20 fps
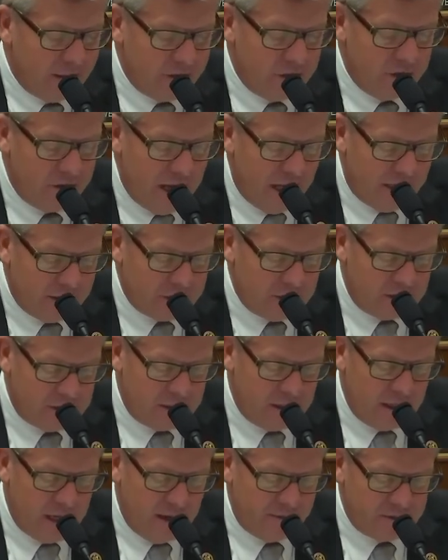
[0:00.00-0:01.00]
To your knowledge, has
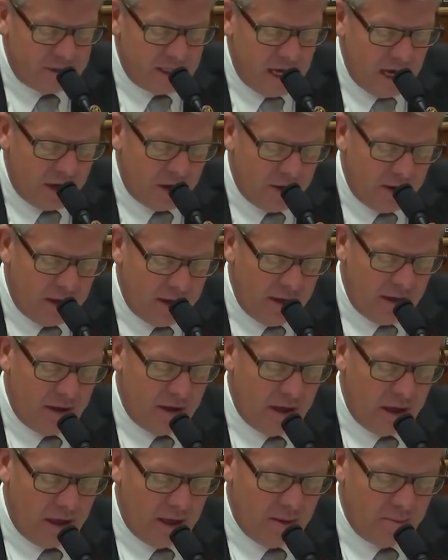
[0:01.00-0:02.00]
the F SOC or
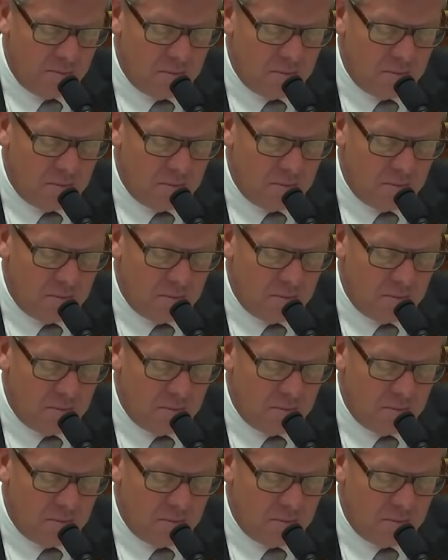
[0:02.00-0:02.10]
any uh,